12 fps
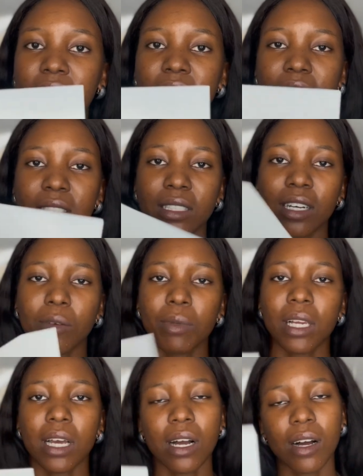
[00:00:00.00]
chin, I'll be
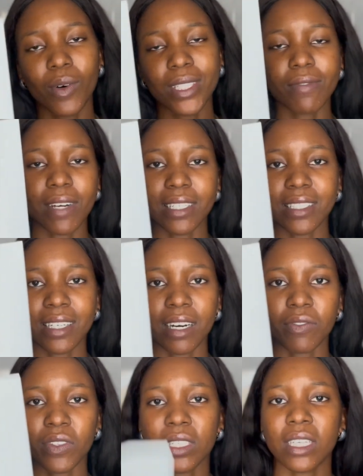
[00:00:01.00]
like, what if I didn't
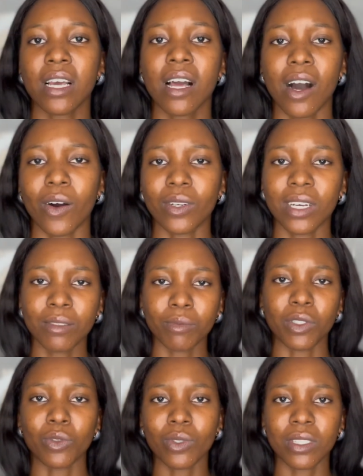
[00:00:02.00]
have this? I'll now
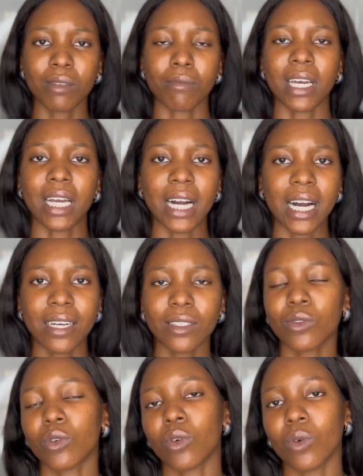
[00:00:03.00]
be using my
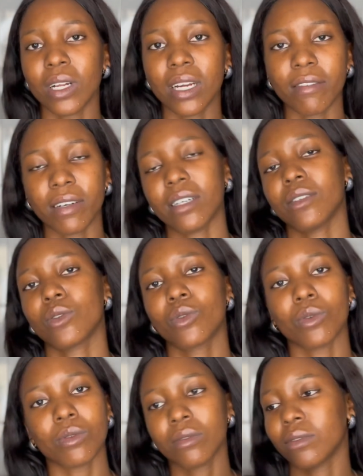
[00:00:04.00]
hand or whatever.
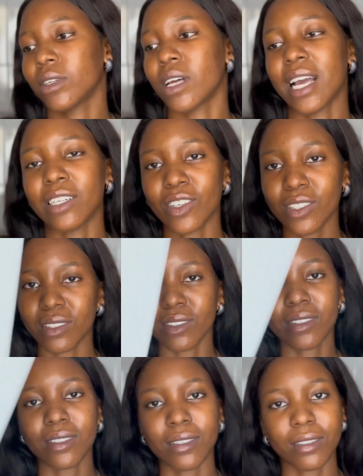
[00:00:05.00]
So I just
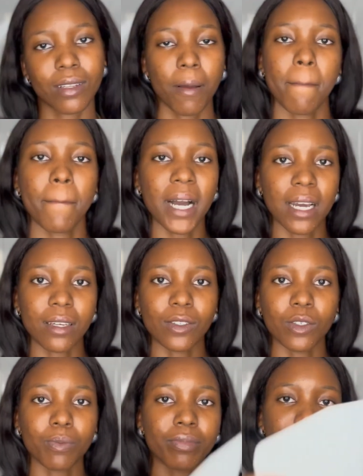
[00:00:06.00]
use this, pack it
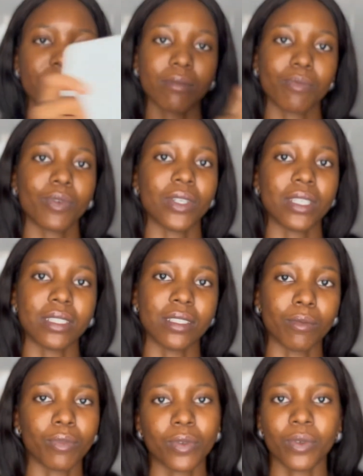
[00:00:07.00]
up, pour it in a
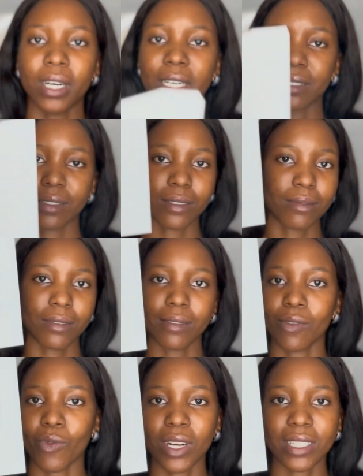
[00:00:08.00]
bowl, and
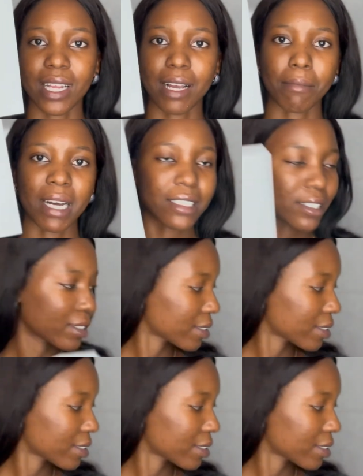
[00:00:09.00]
it works like magic.